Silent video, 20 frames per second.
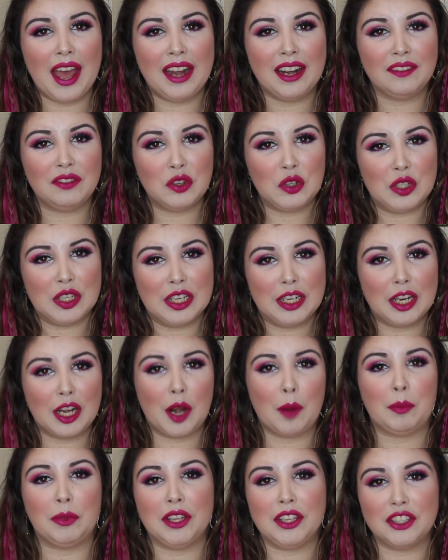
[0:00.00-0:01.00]
and if you
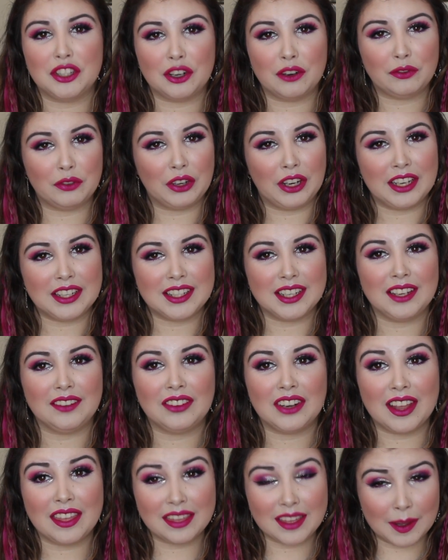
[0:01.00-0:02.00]
did, please don't forget to
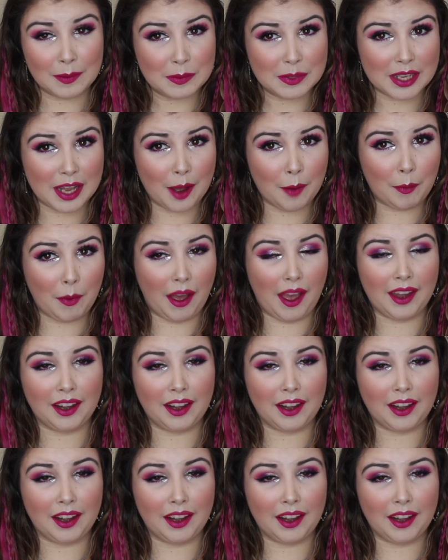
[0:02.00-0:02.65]
give it a thumbs up